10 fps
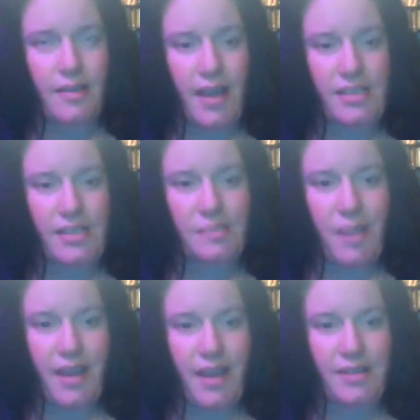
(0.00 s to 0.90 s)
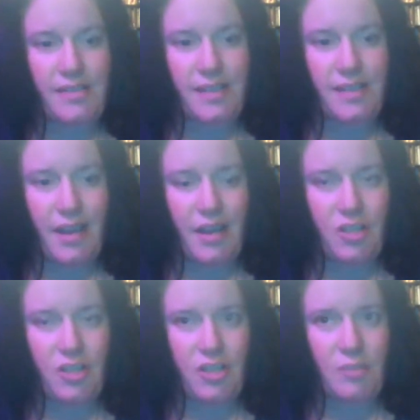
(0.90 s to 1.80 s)
space, and it
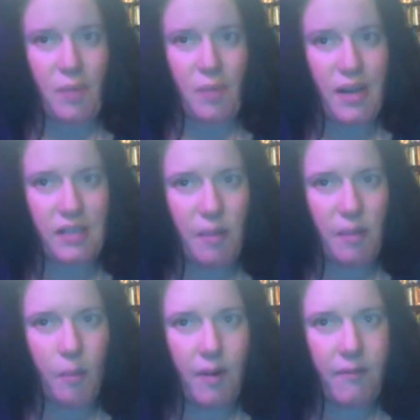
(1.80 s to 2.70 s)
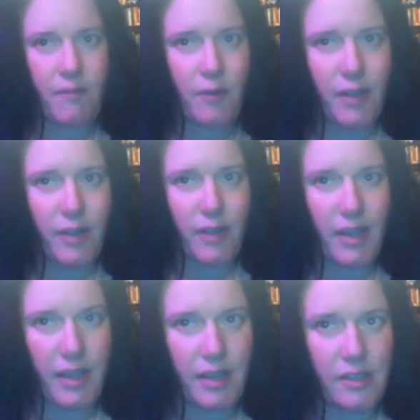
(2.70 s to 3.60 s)
just brings them more
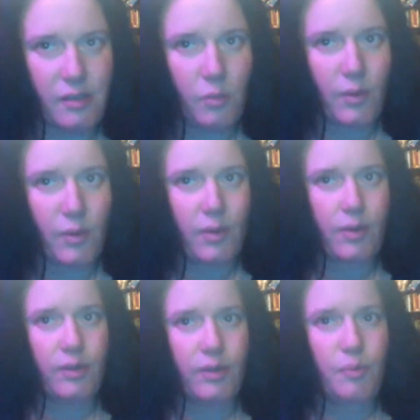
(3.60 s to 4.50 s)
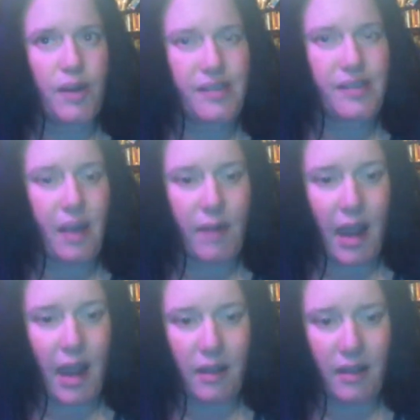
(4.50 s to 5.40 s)
fully into the world. It brings
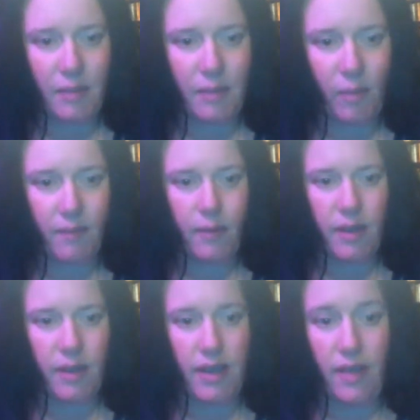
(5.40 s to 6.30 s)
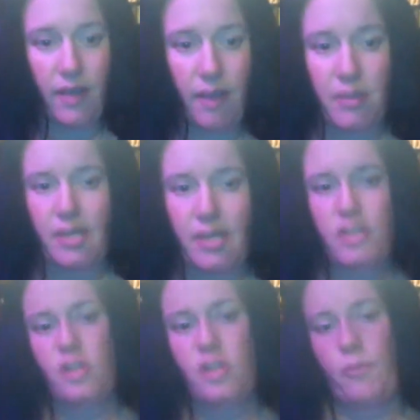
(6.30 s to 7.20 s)
that reality more fully and that
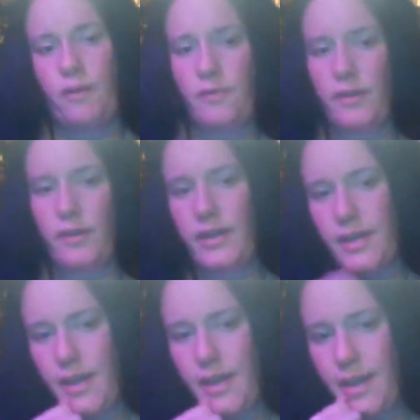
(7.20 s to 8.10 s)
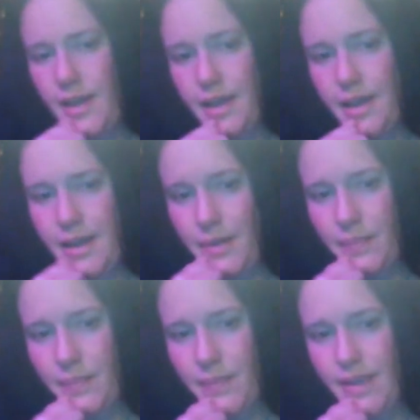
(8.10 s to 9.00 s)
potential more fully,
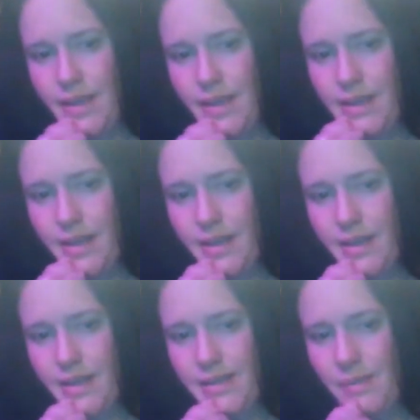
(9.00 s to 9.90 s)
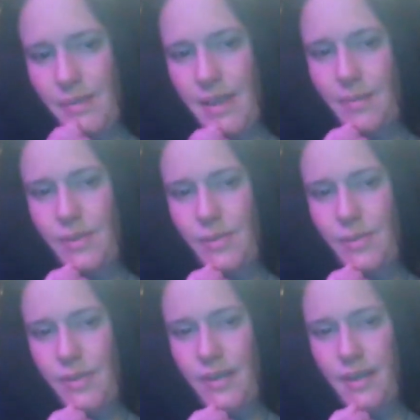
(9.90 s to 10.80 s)
um, to be able
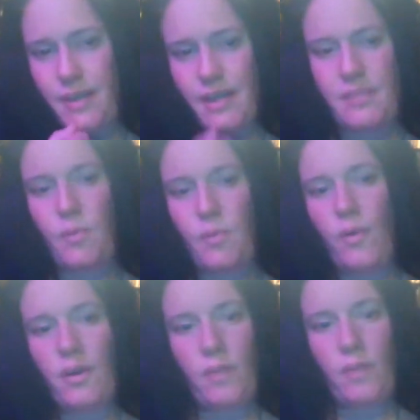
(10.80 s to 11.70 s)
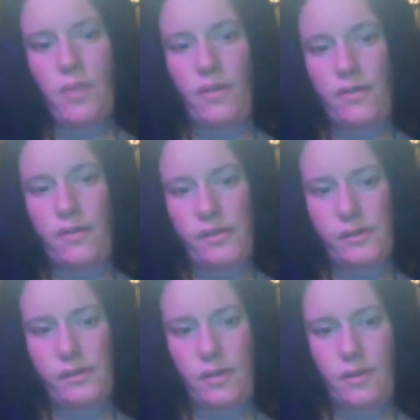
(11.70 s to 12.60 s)
to be explored within the
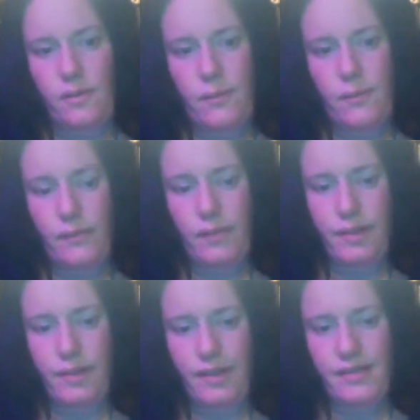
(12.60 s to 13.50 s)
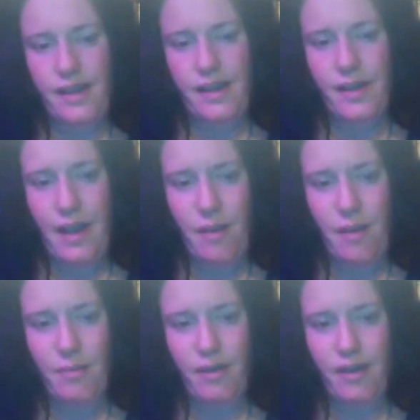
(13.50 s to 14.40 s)
physical. That's kind of
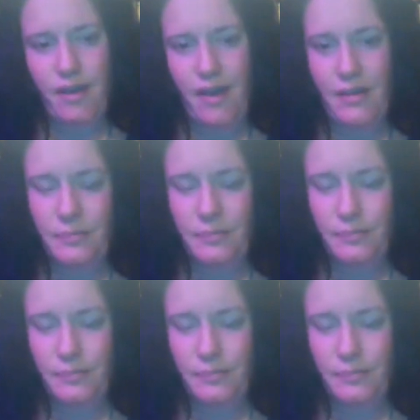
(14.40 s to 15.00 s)
how I'm looking at it.